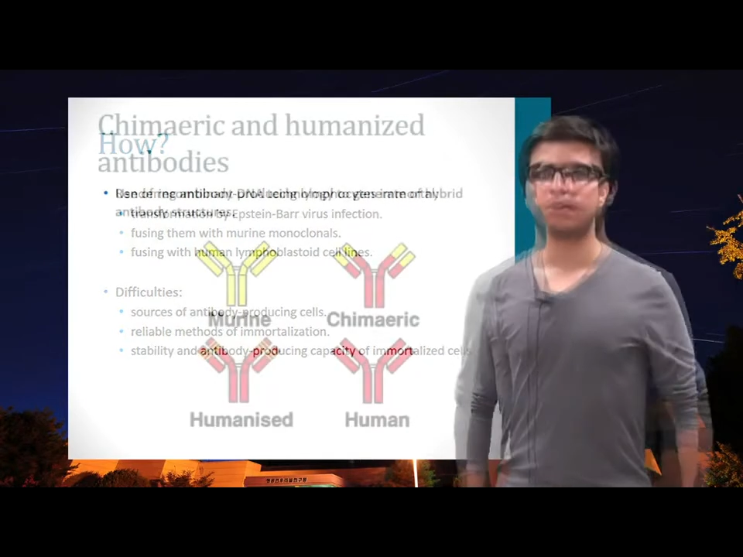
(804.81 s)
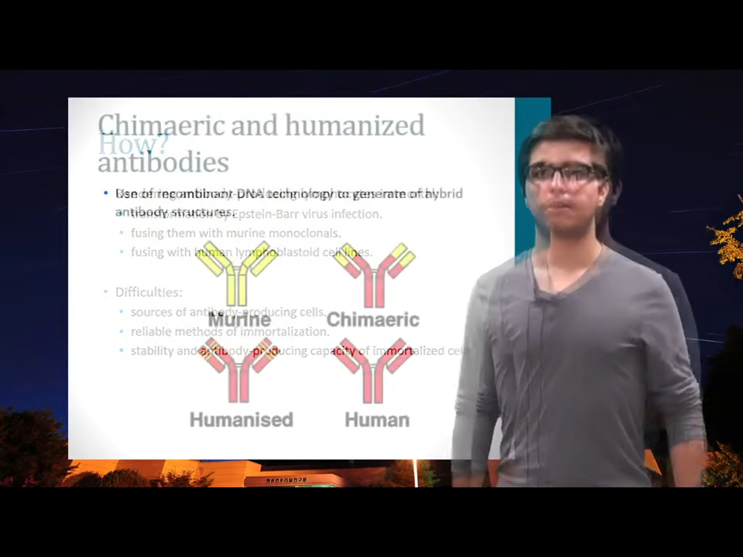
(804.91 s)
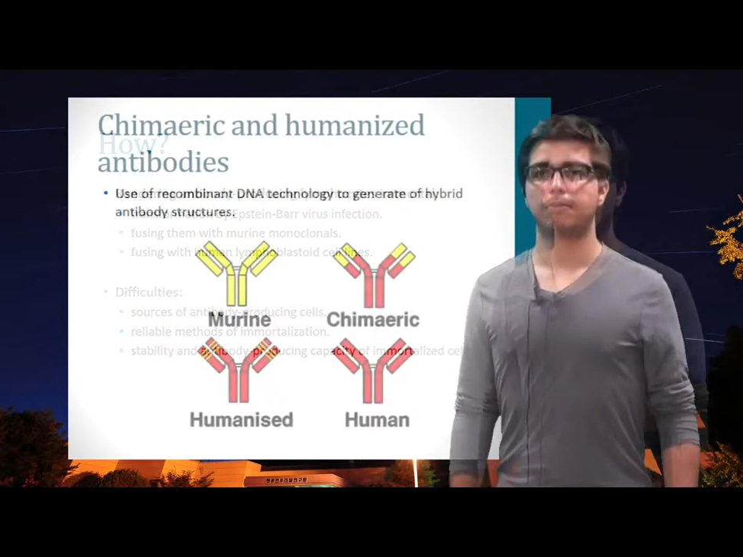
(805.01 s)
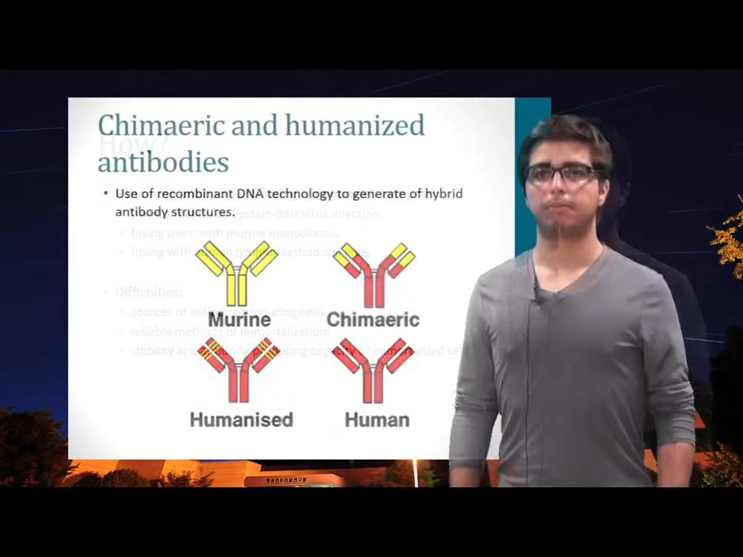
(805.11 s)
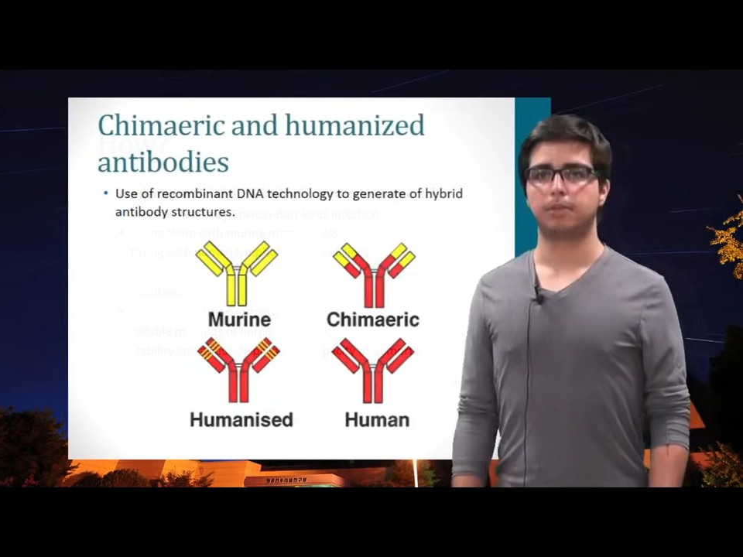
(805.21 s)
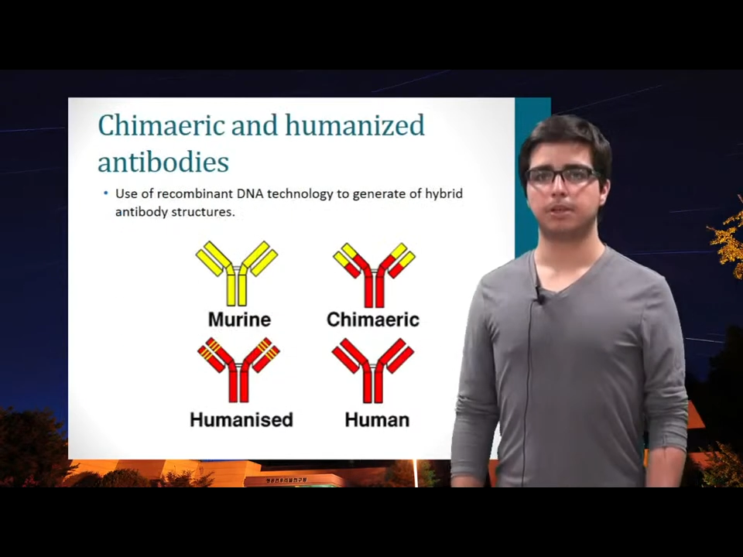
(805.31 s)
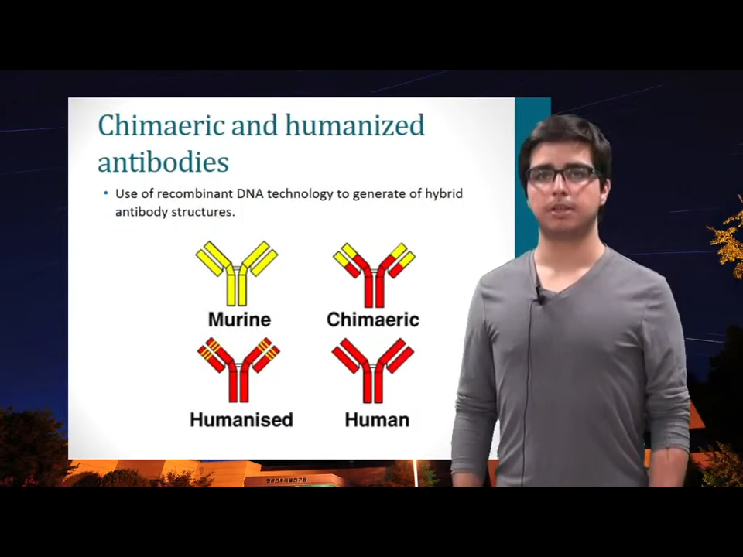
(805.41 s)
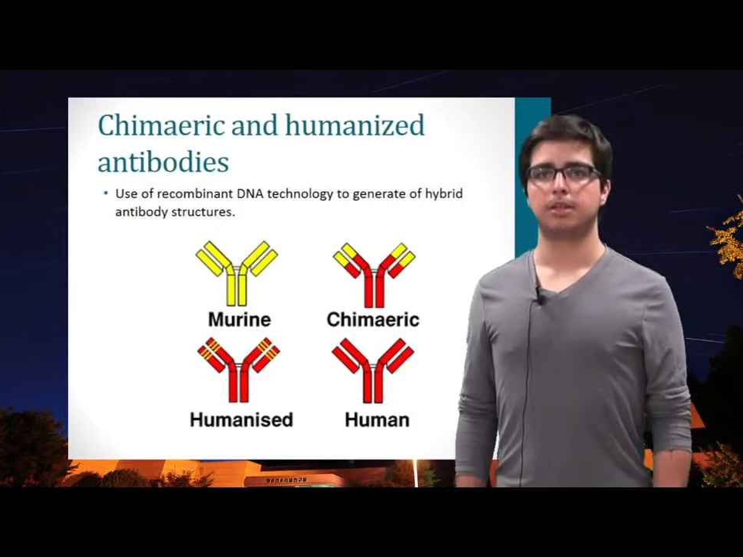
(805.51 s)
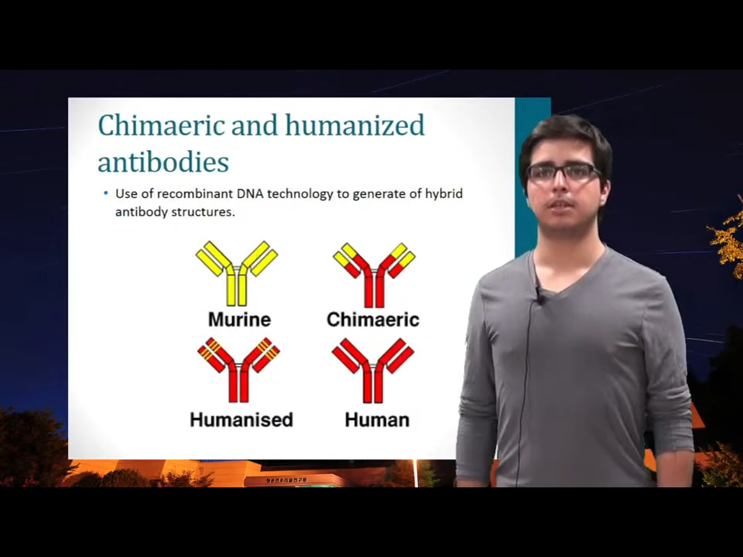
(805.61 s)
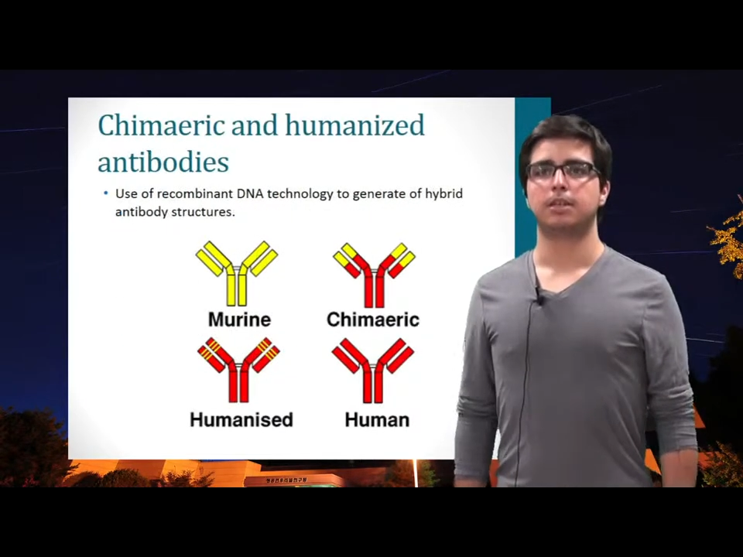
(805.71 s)
Therefore,
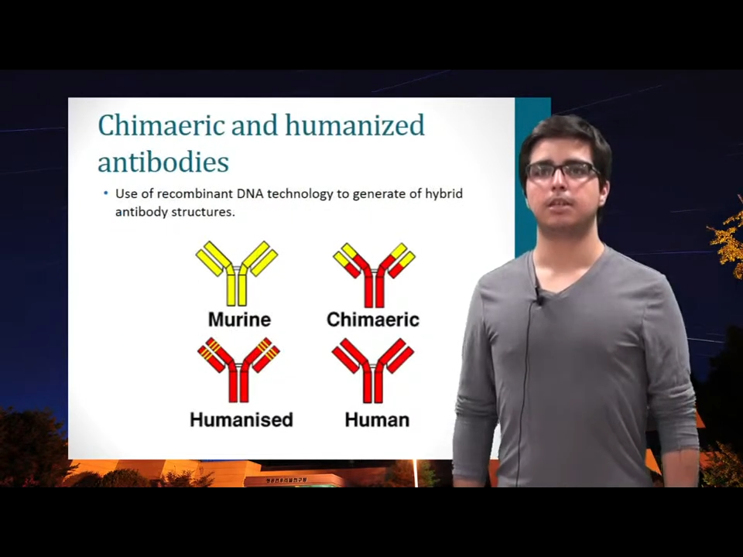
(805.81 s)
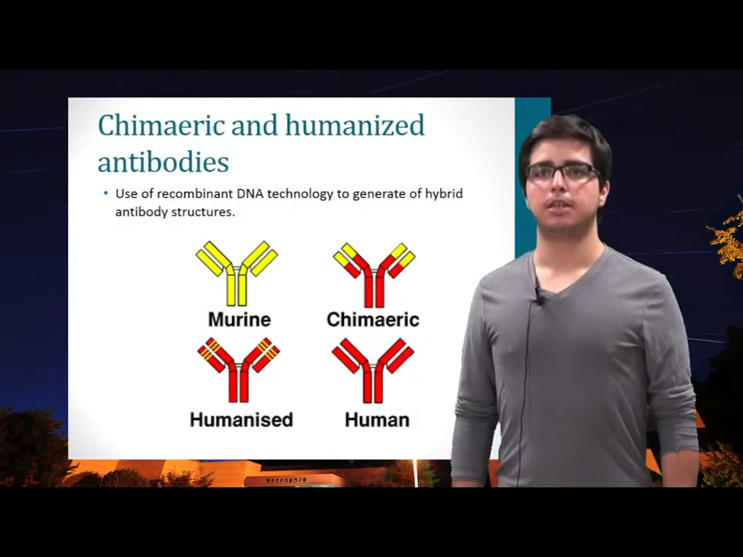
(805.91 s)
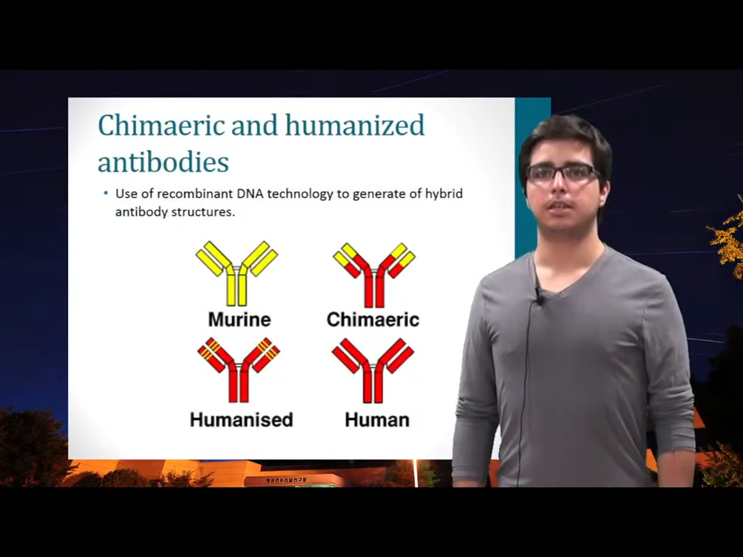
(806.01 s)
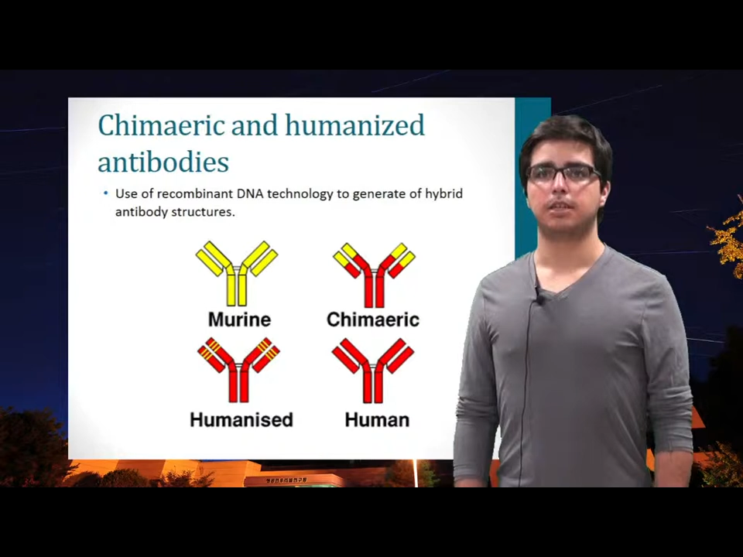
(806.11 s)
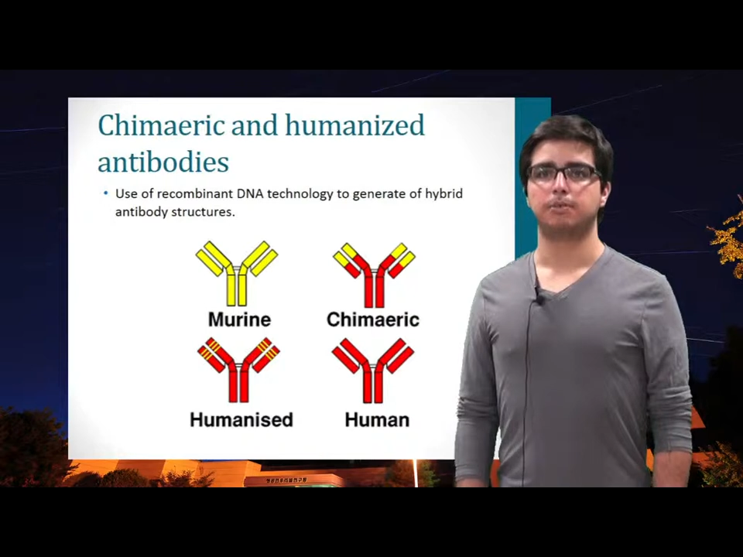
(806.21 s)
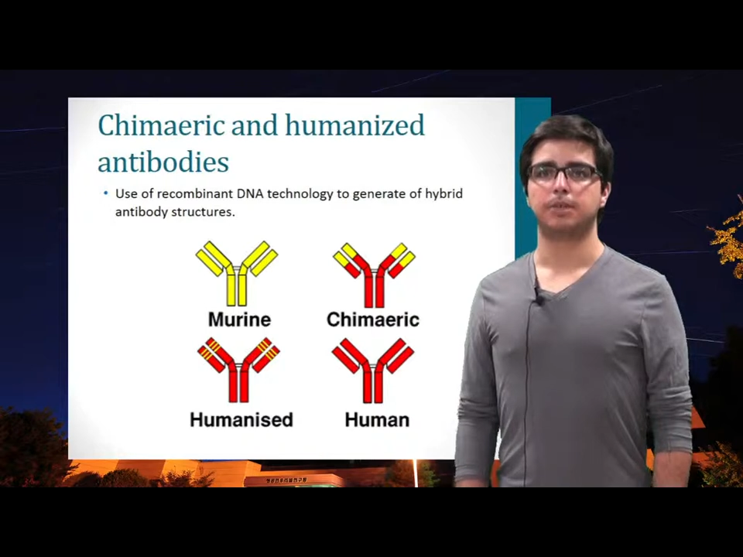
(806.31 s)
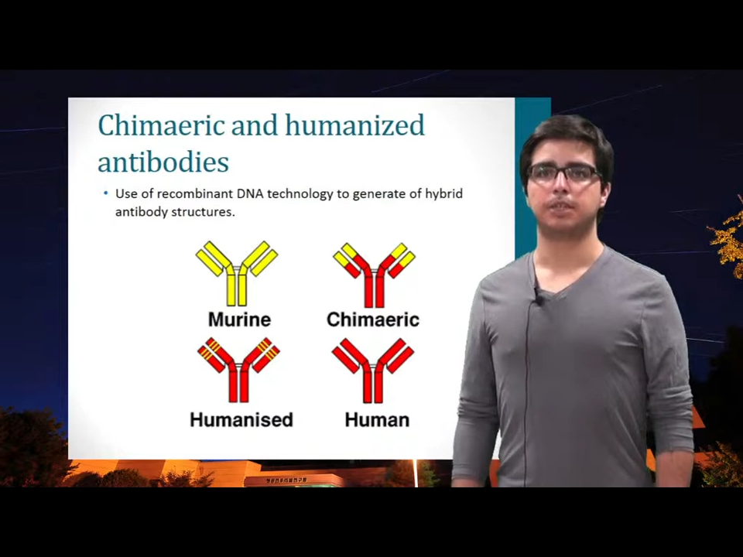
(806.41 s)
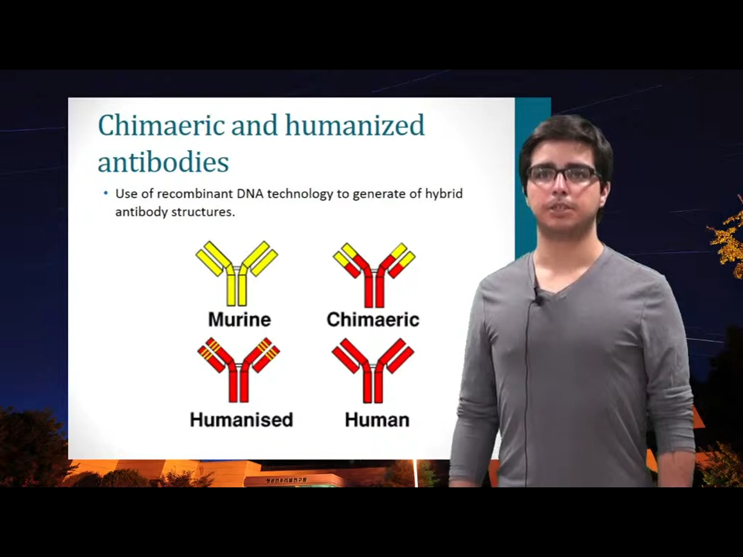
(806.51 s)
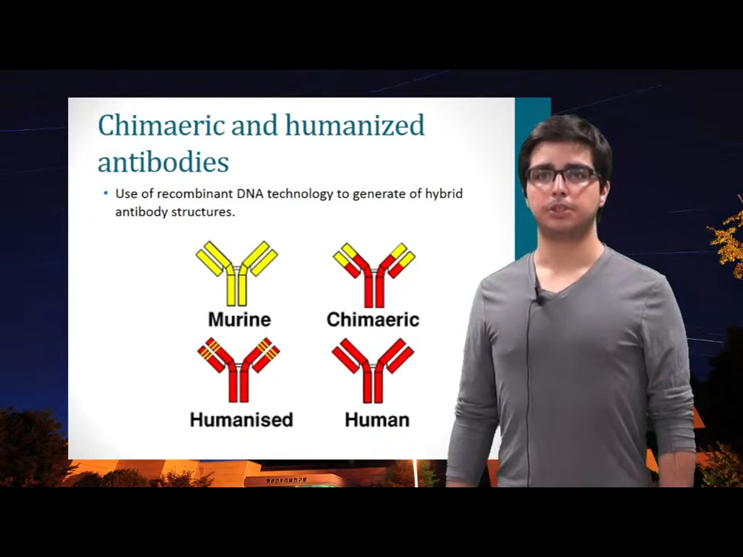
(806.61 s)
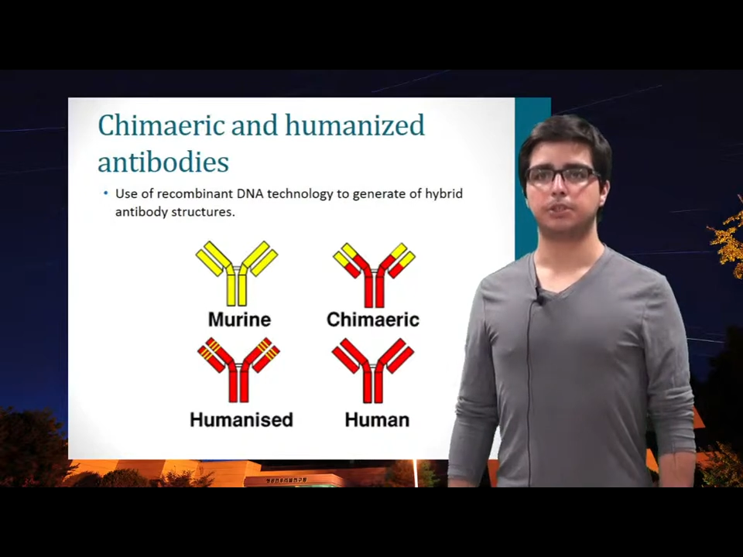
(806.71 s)
we
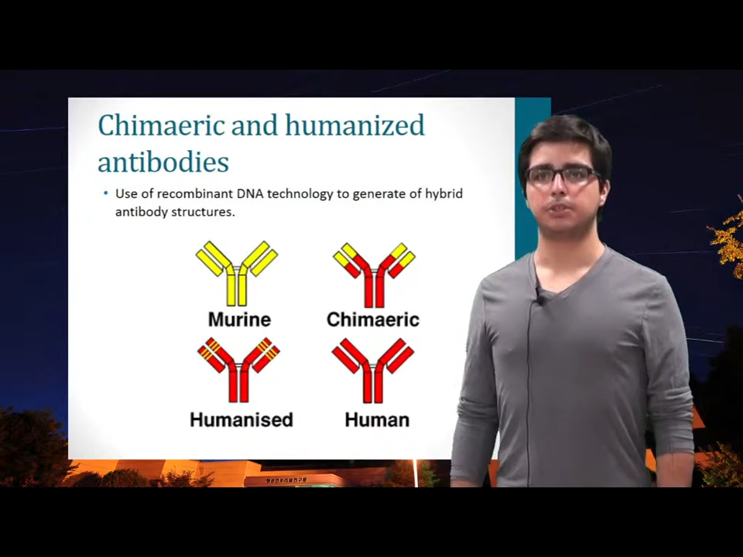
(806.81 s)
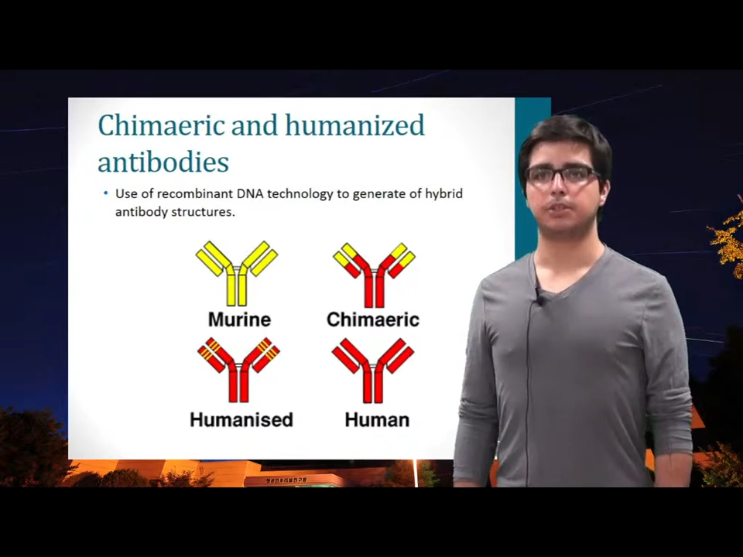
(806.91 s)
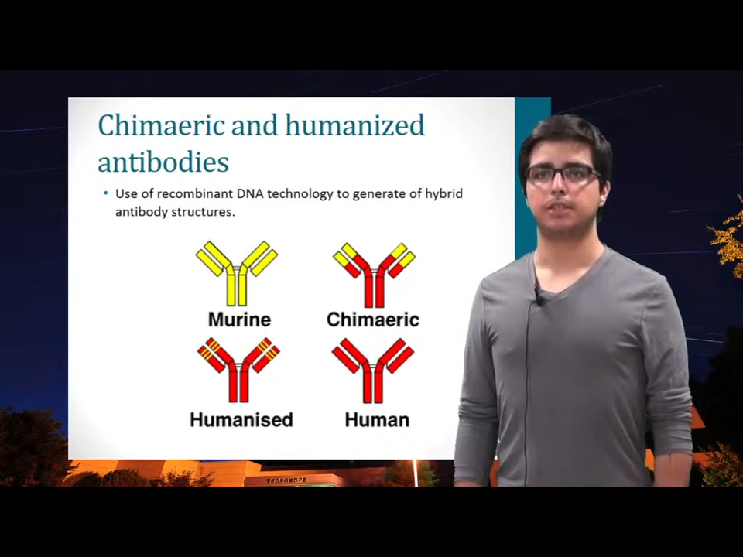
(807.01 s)
can use